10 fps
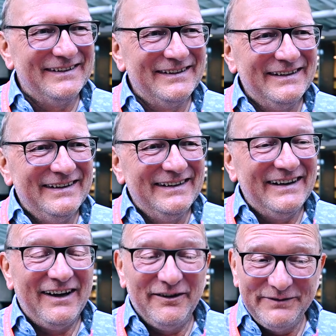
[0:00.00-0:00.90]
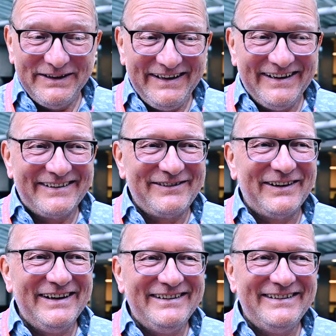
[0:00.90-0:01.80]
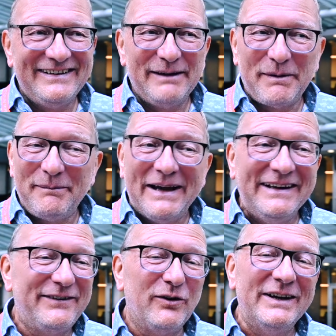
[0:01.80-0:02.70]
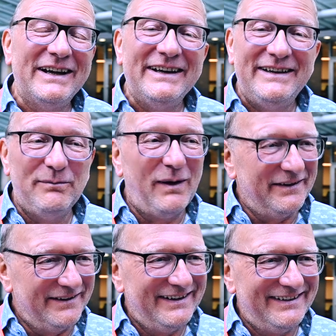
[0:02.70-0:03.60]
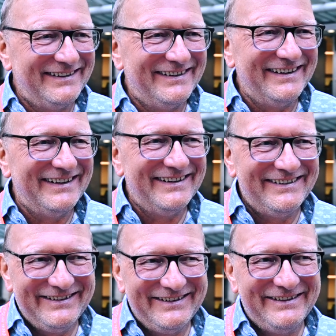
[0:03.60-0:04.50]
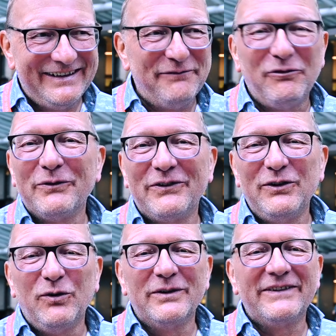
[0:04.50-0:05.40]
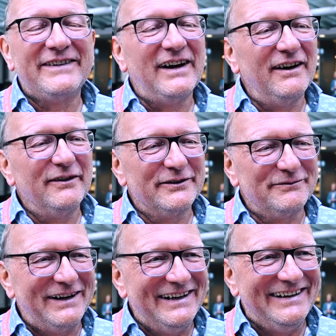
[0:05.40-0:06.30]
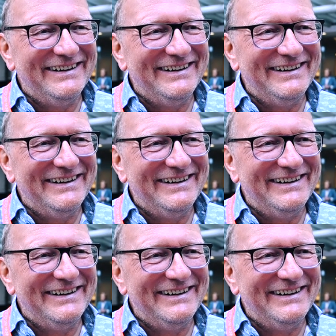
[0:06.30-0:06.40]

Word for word: boys. 100 years, right? Uh, but mine is only 91, and uh, oh. therefore also the oldest car on the rally.